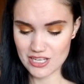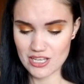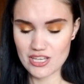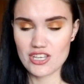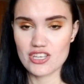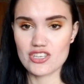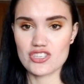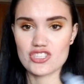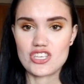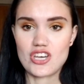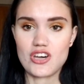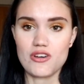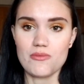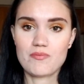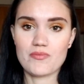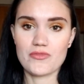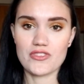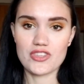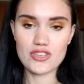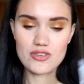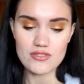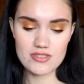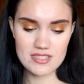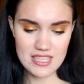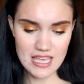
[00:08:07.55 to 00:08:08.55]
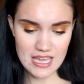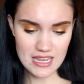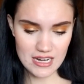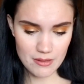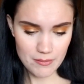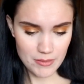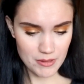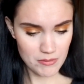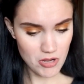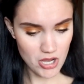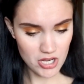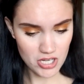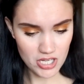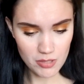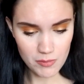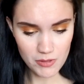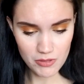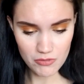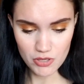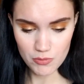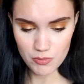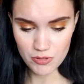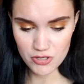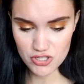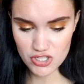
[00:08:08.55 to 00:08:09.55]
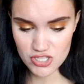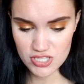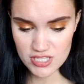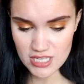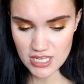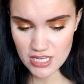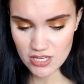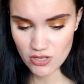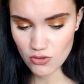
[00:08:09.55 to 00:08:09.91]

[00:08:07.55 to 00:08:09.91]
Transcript: So use that up. I'm not going to be repurchasing.